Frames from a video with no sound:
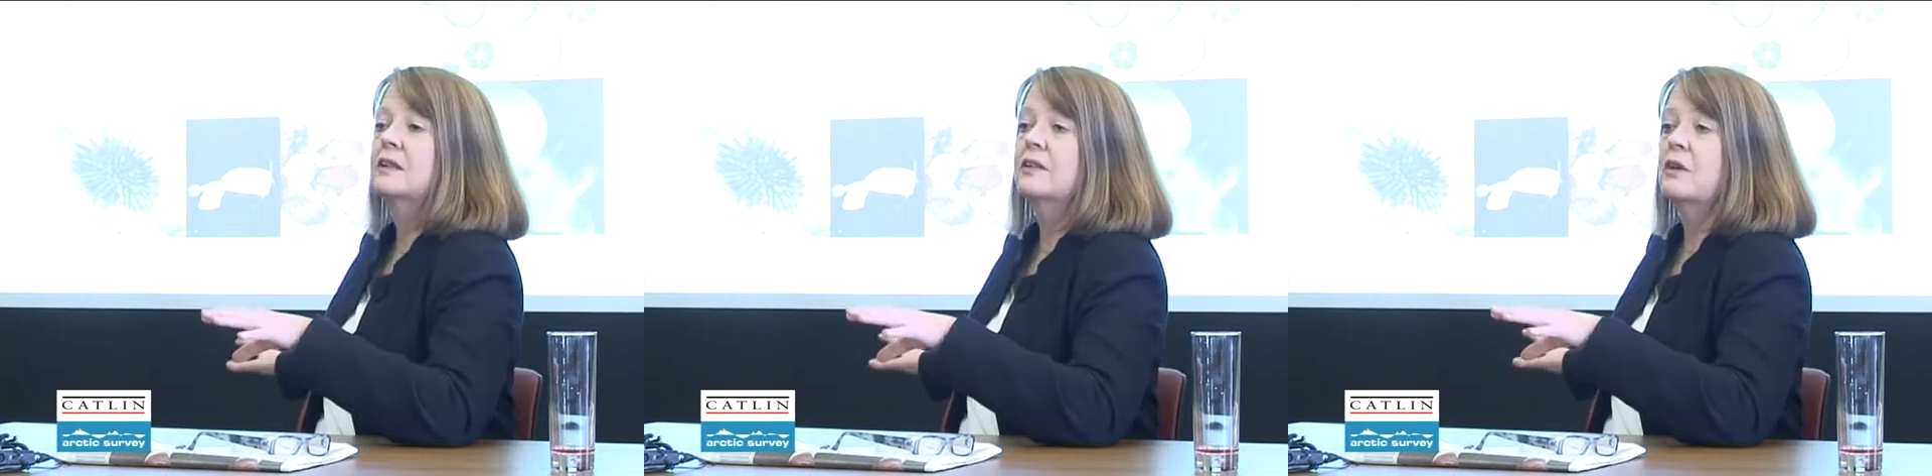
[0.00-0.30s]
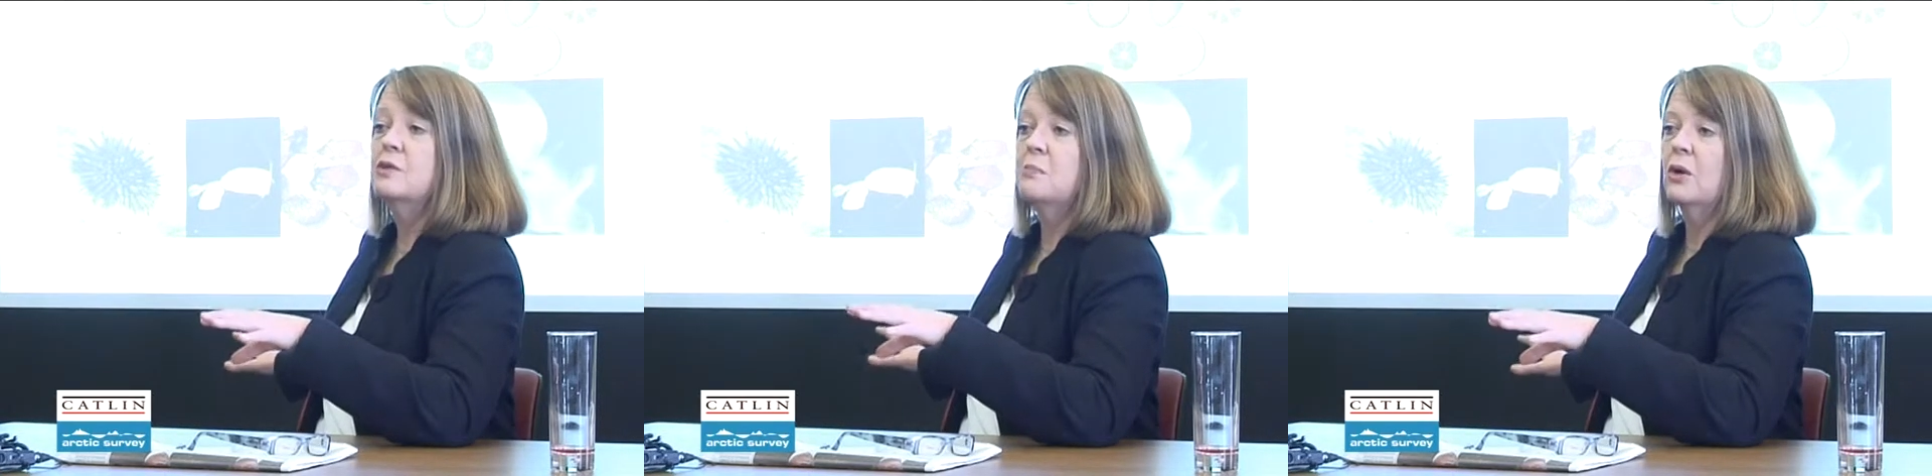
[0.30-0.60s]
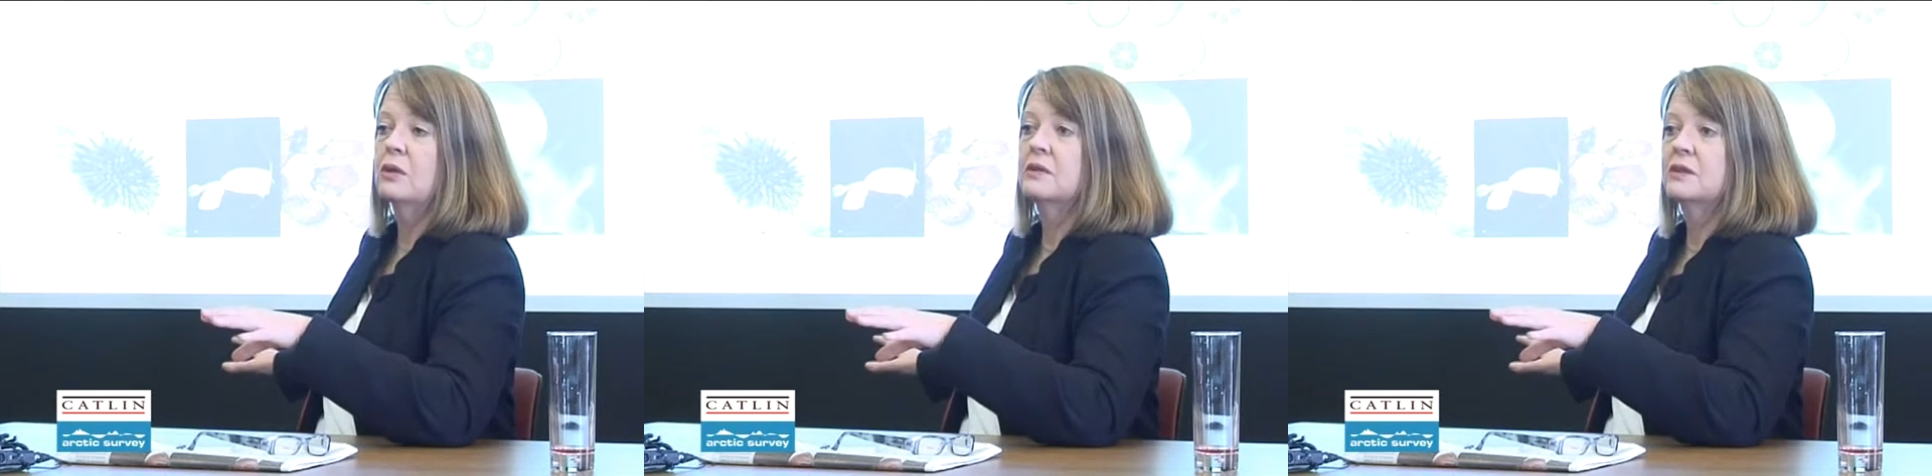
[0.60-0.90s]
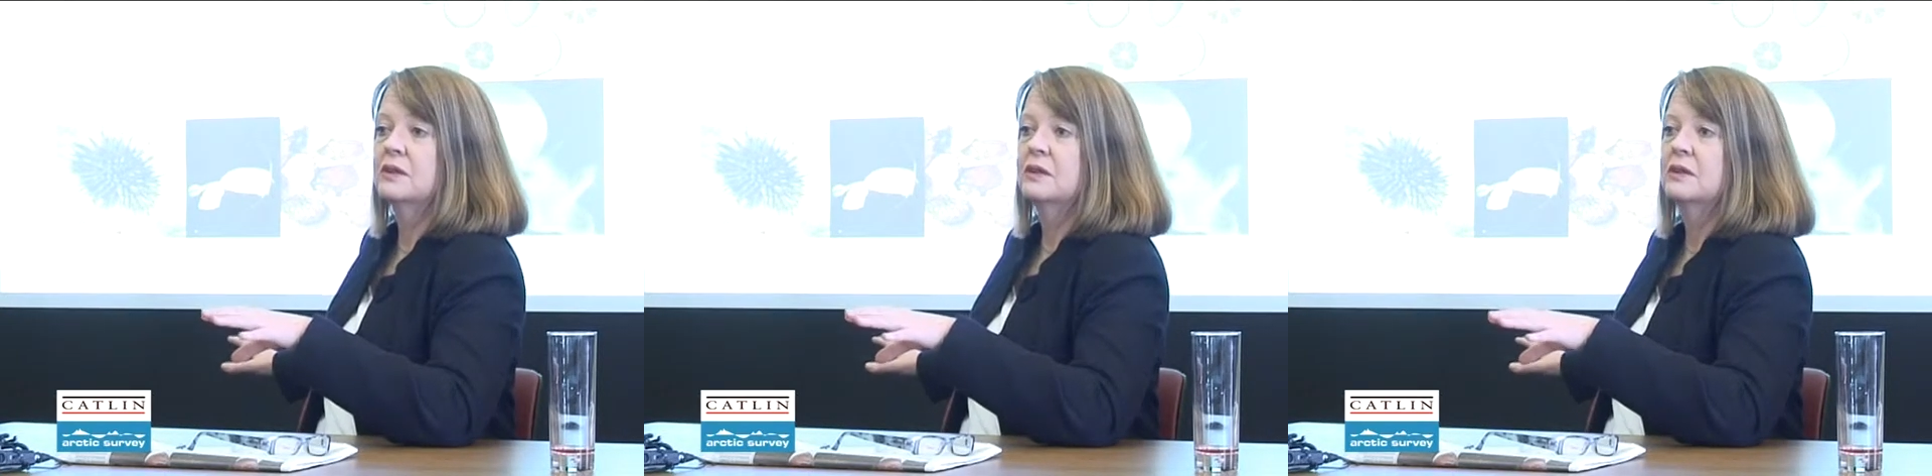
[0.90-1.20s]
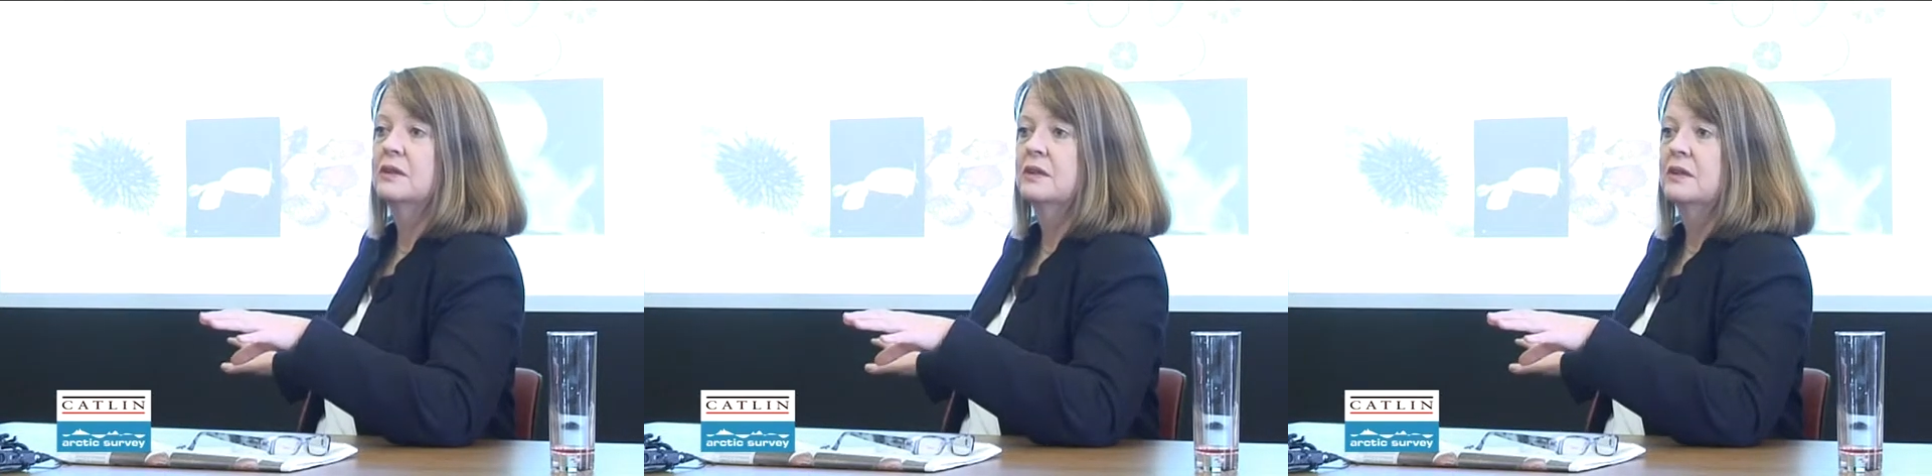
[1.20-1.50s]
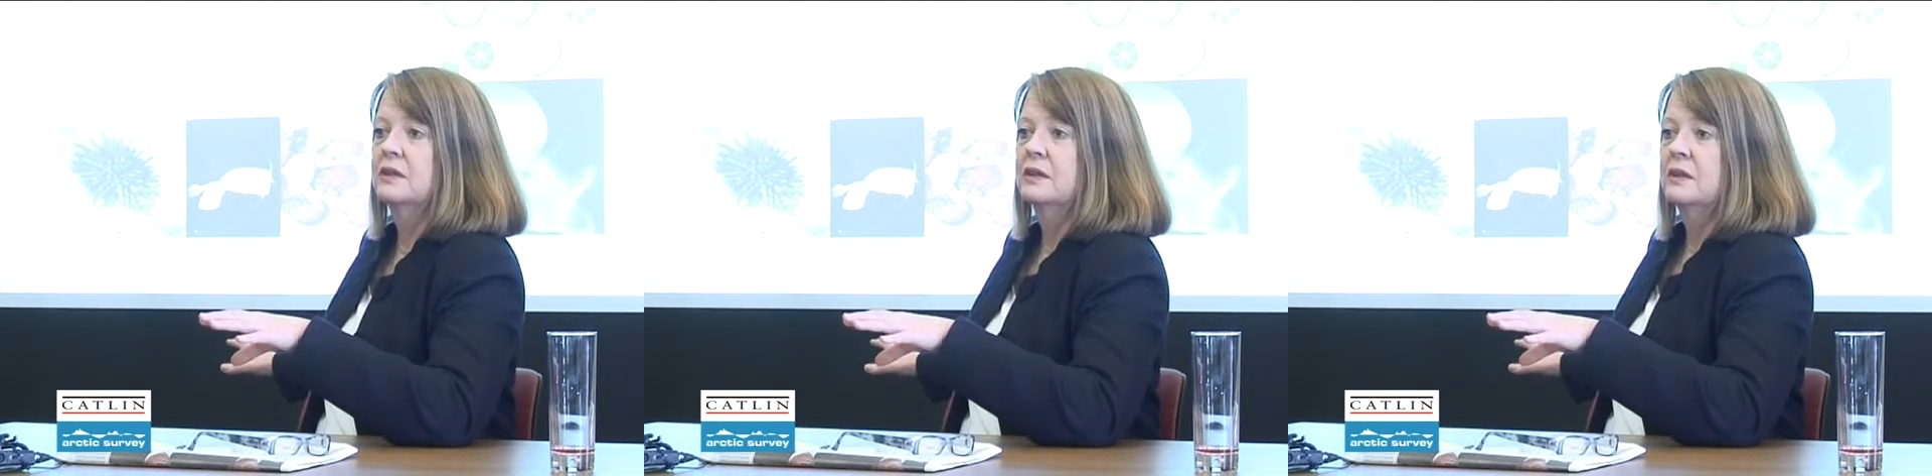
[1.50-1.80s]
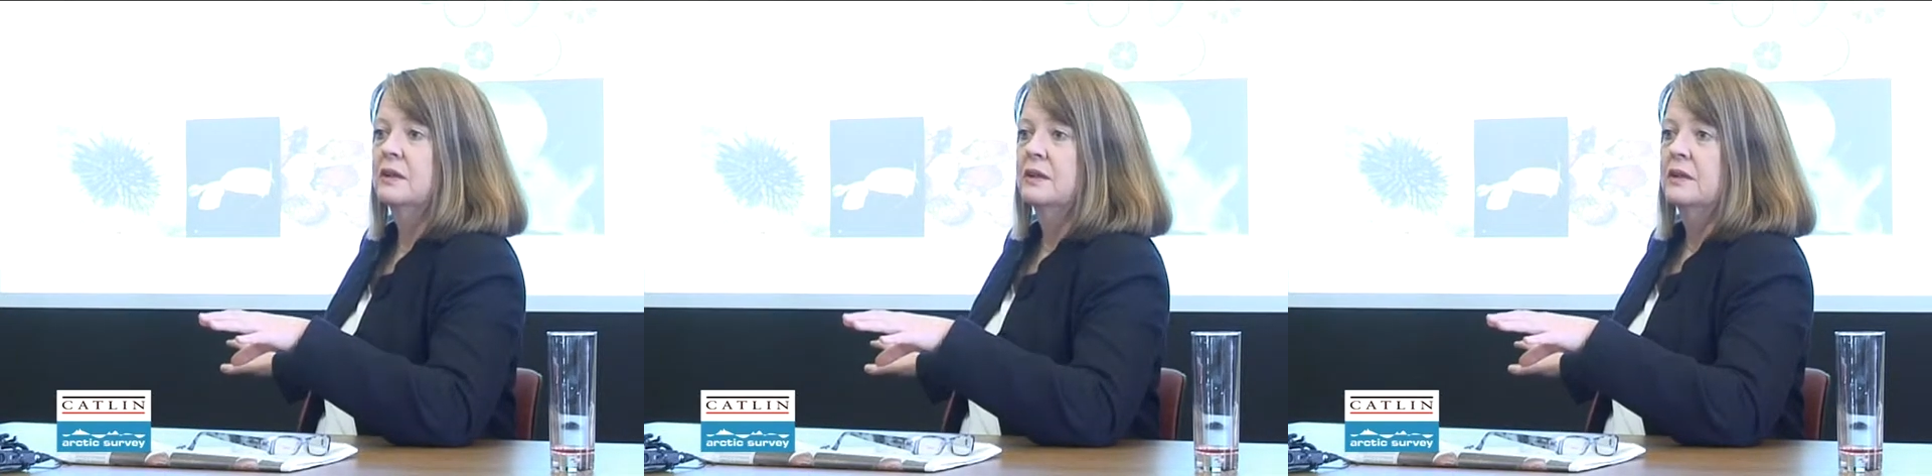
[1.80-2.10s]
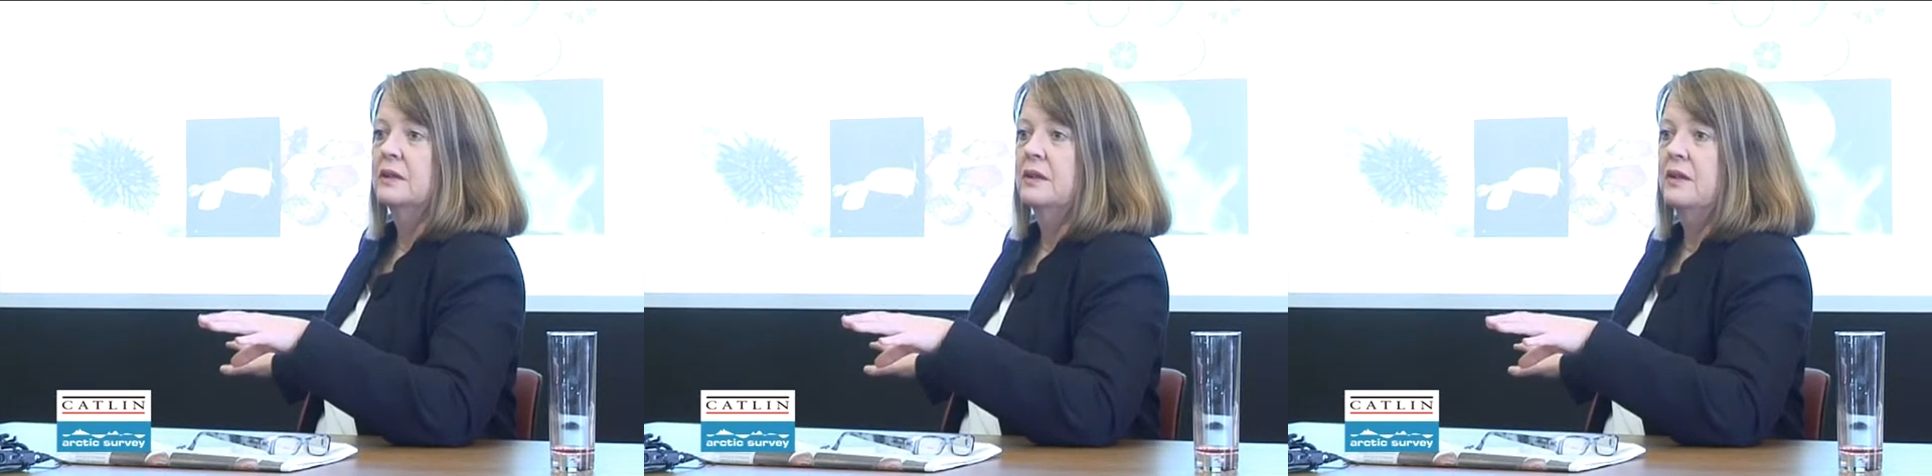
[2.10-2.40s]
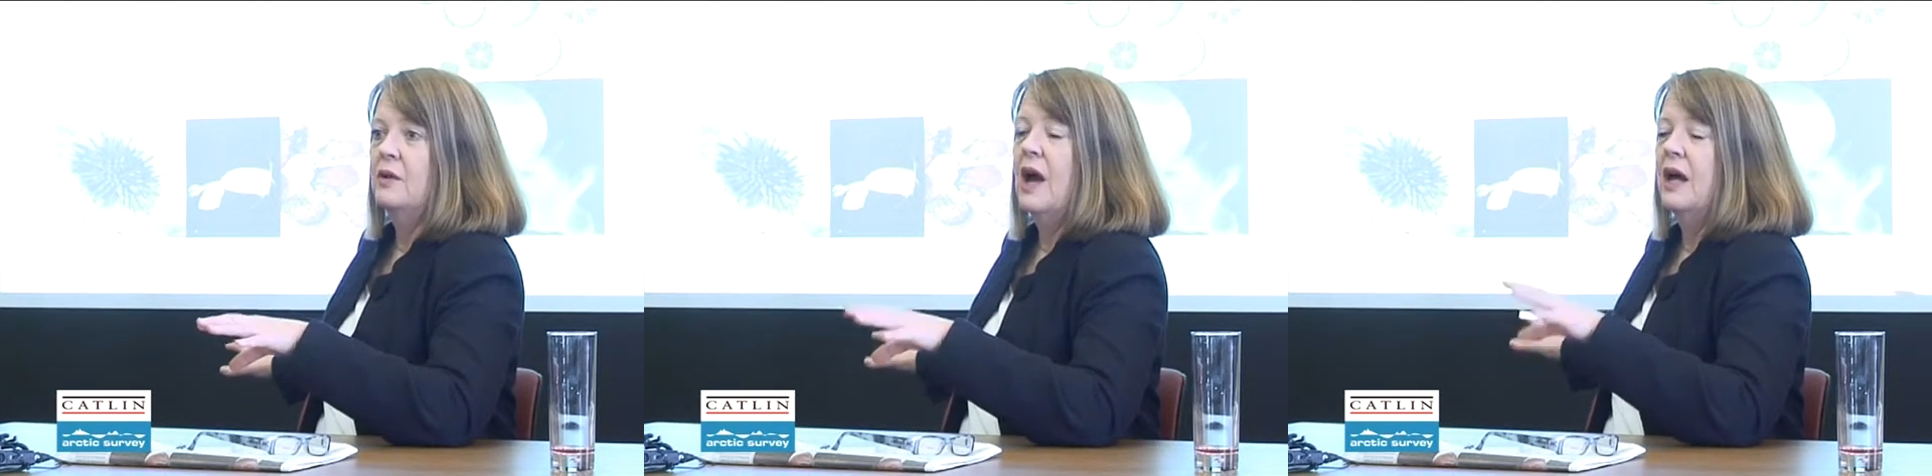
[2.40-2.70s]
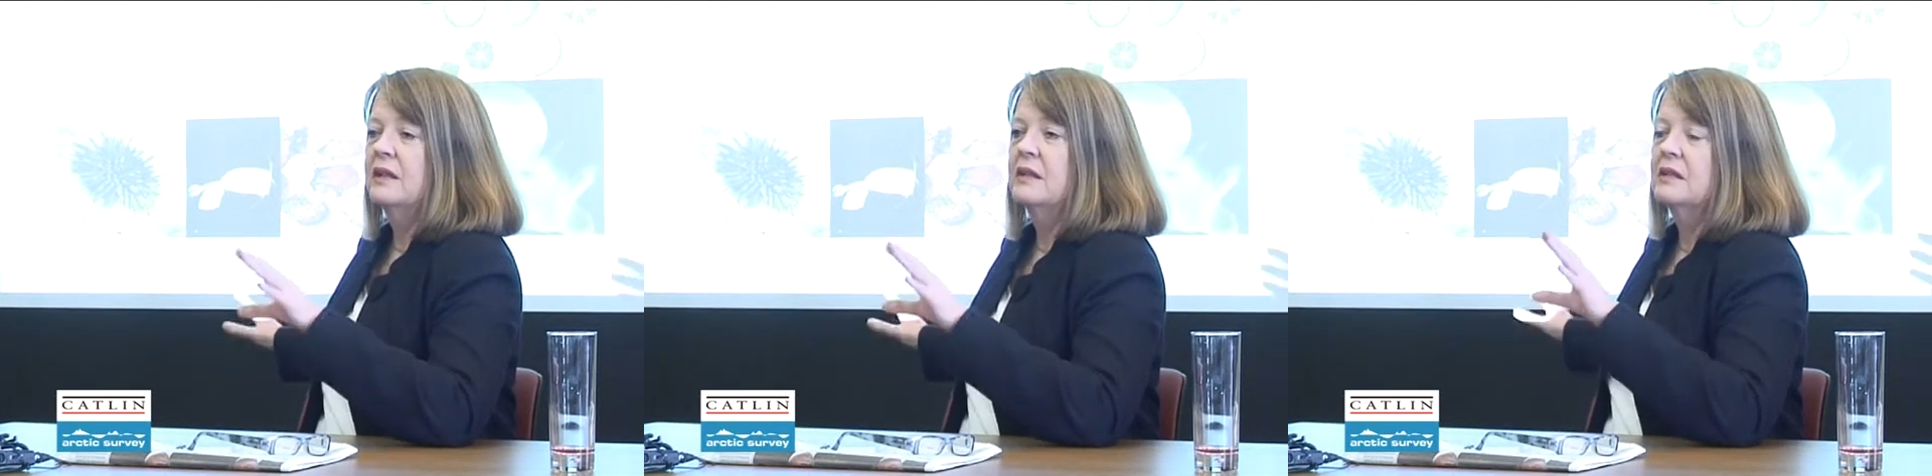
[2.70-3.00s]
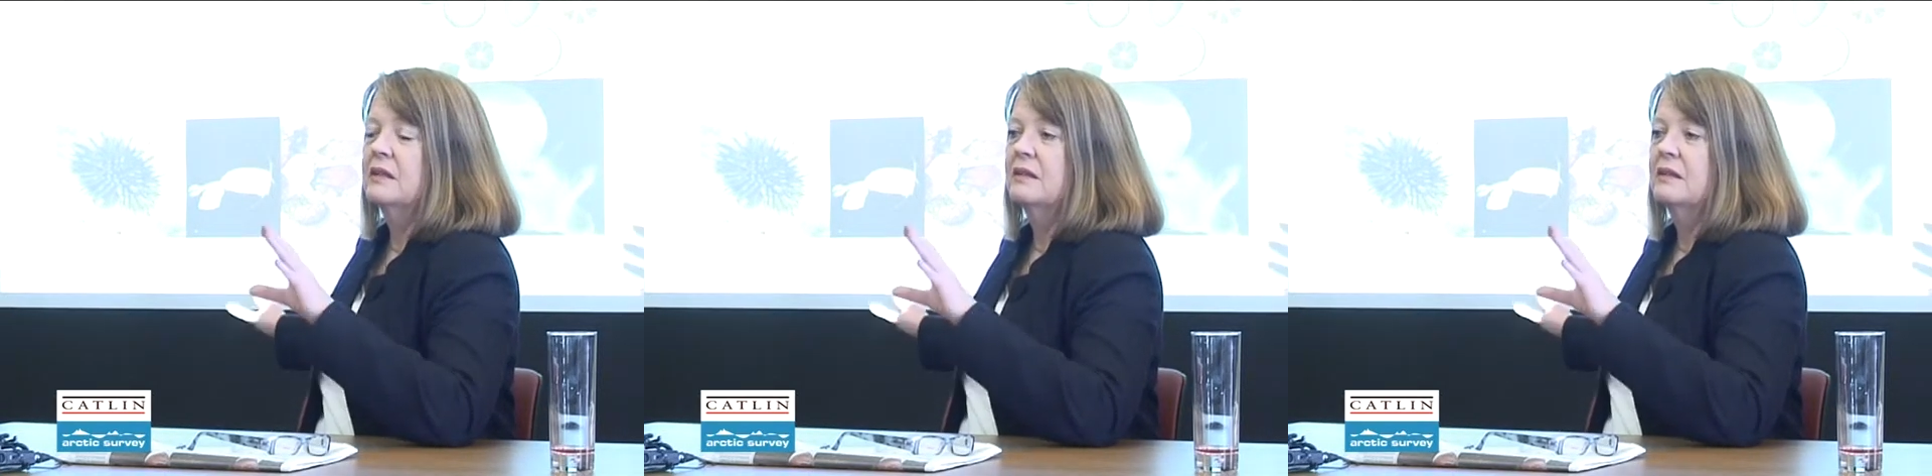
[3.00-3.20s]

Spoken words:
those models. You know, and